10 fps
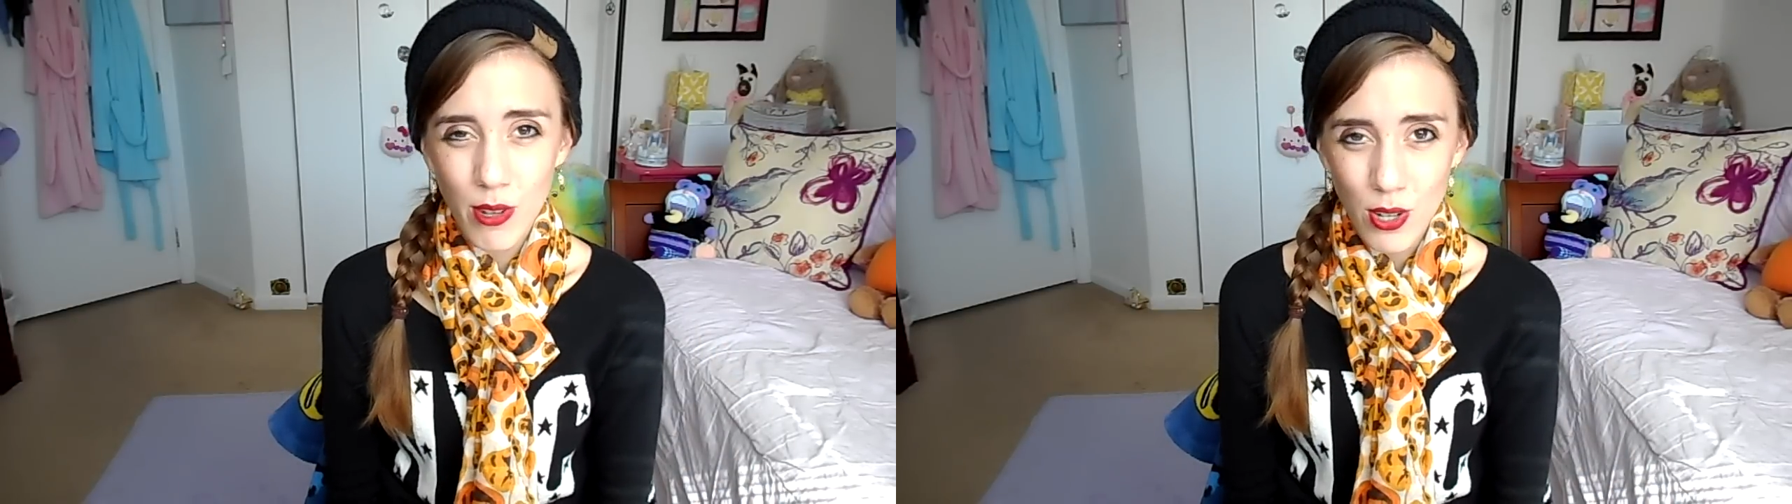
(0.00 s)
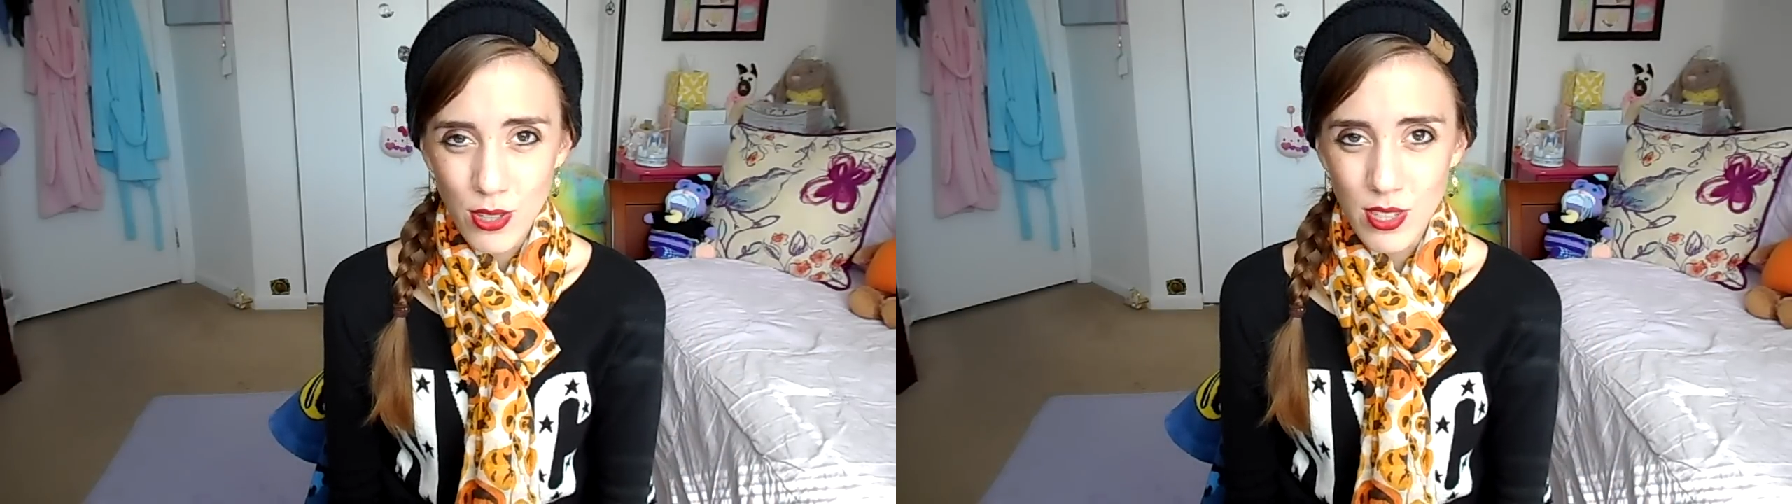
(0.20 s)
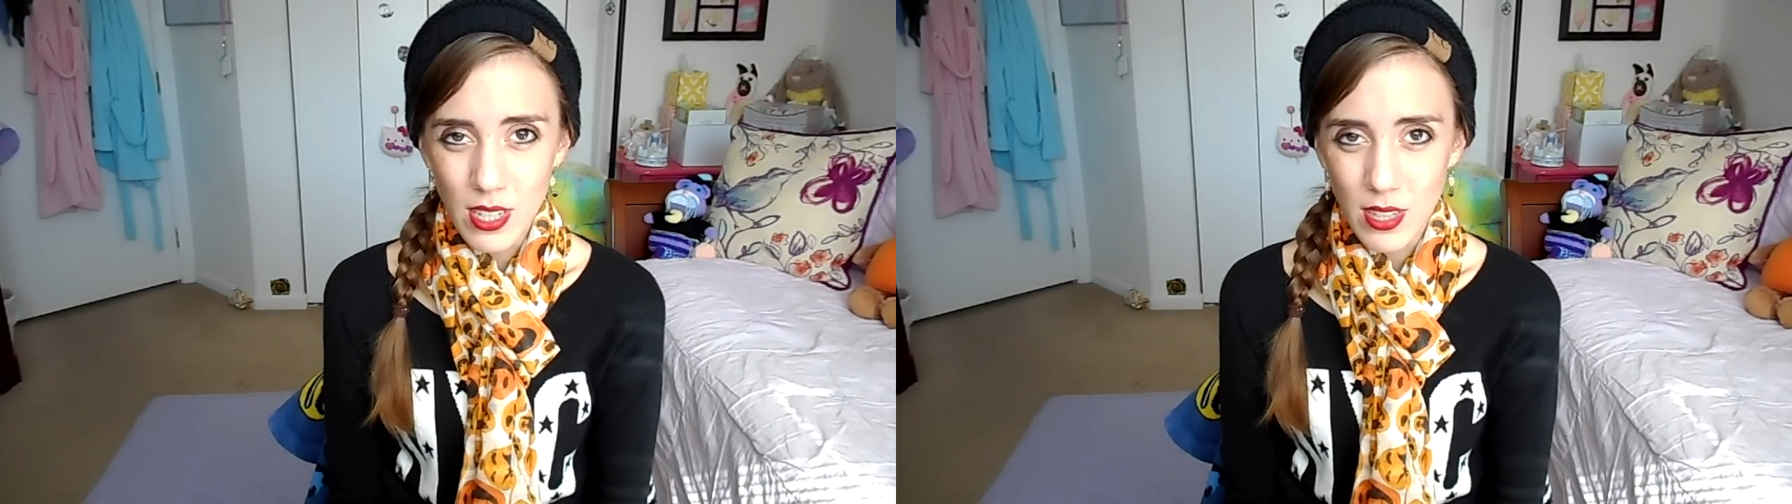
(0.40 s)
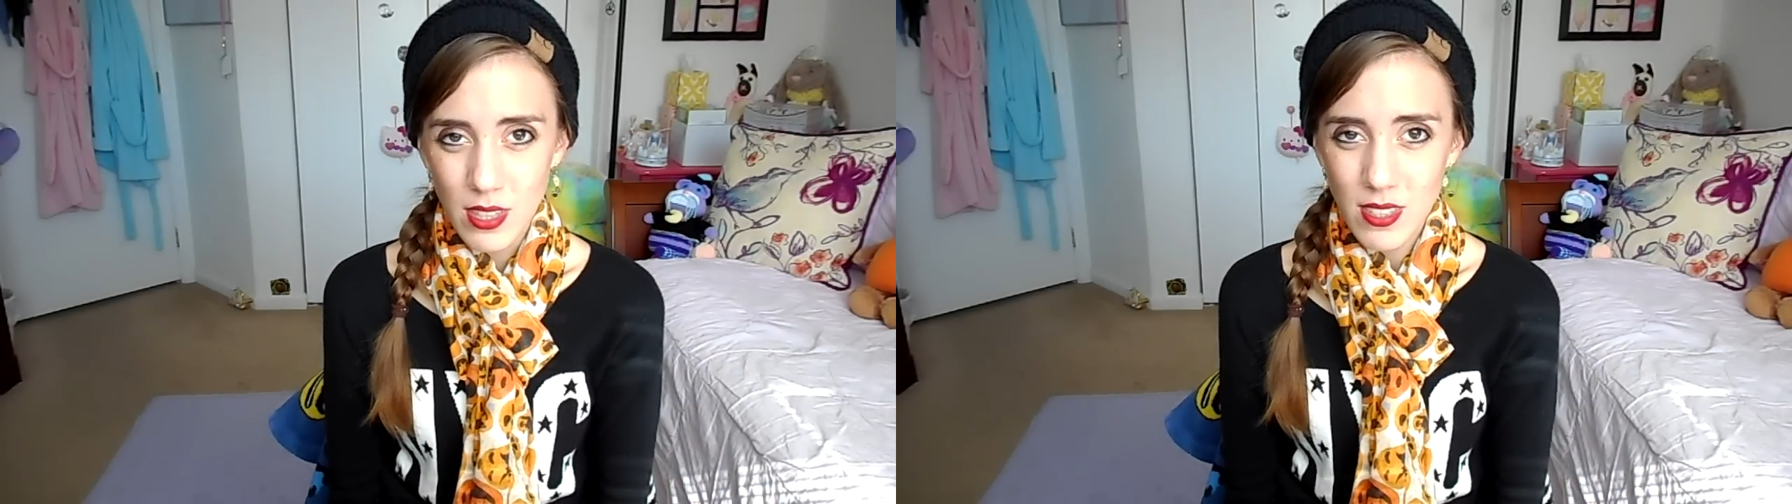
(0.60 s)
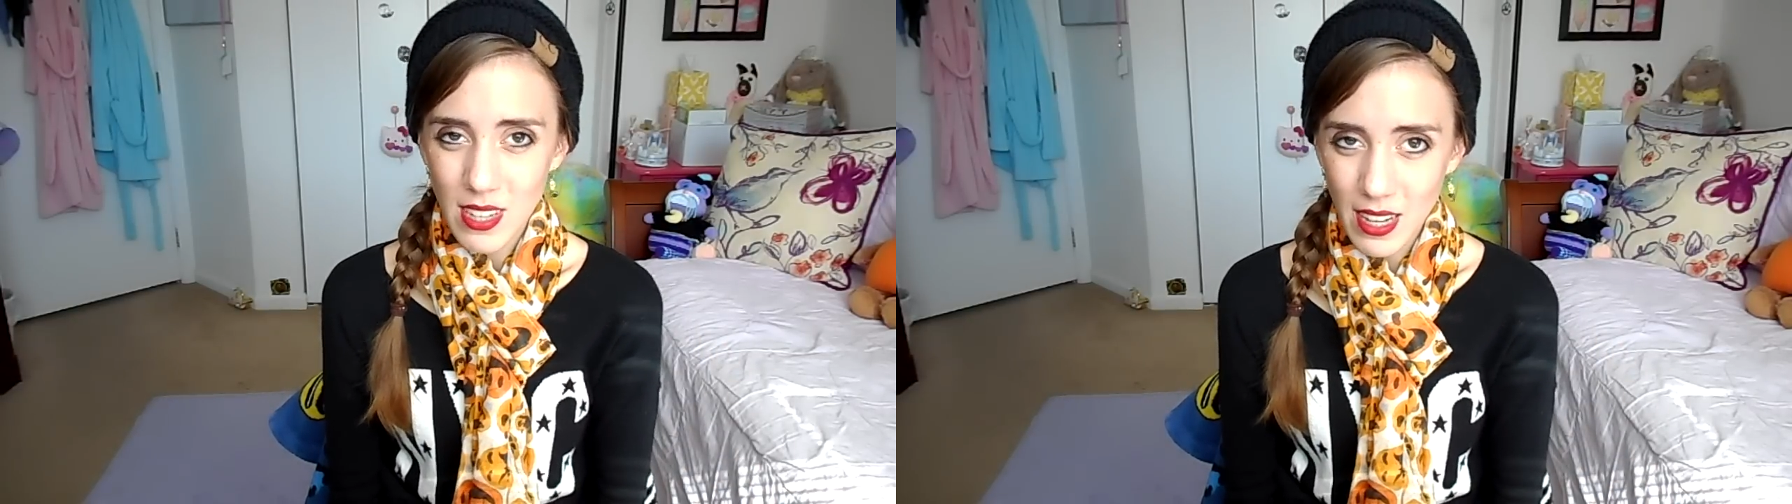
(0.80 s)
hers
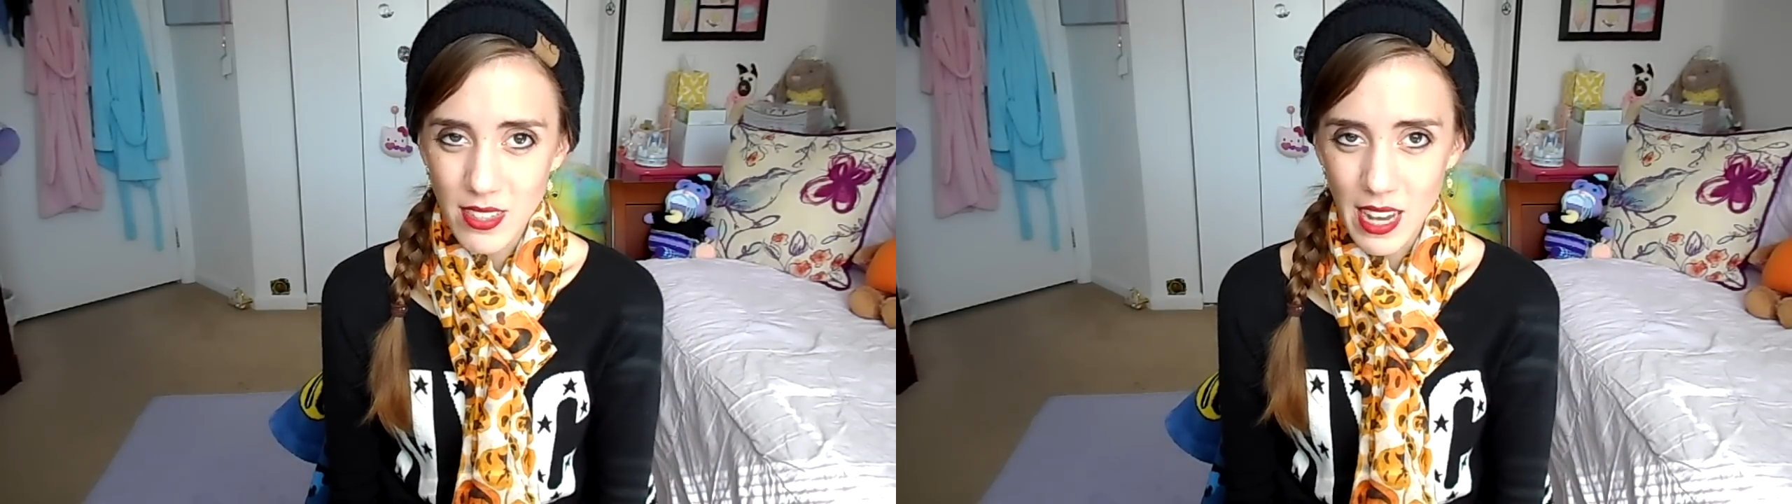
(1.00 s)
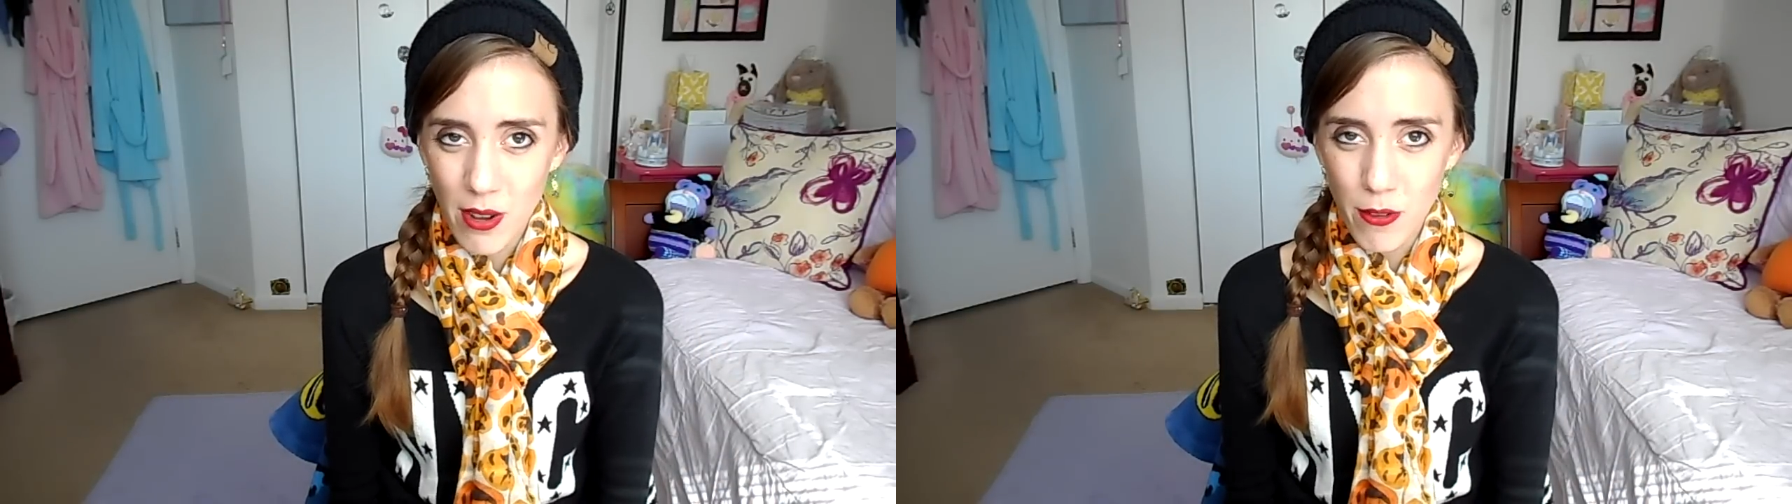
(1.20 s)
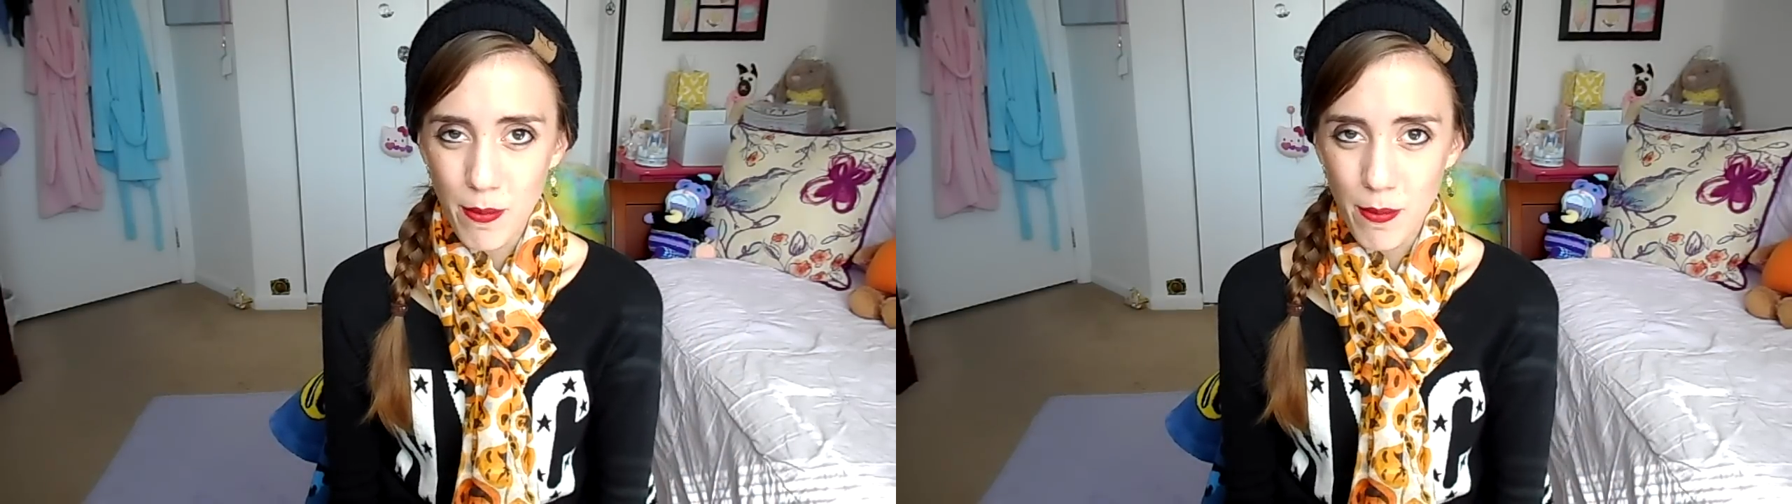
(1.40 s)
that stands out